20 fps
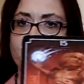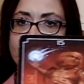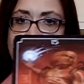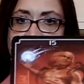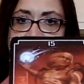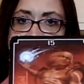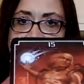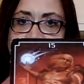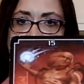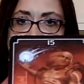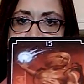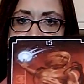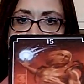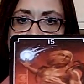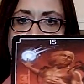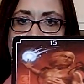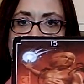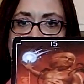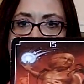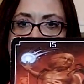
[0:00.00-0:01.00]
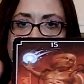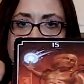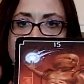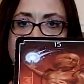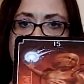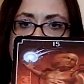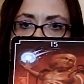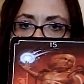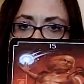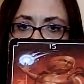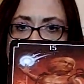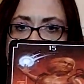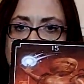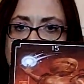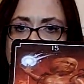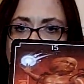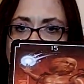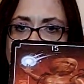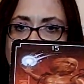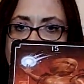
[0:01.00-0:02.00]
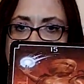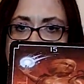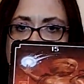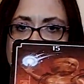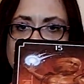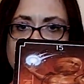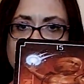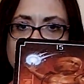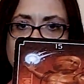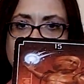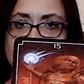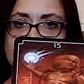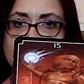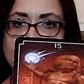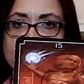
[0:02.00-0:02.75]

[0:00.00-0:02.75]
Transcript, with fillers: that negativity,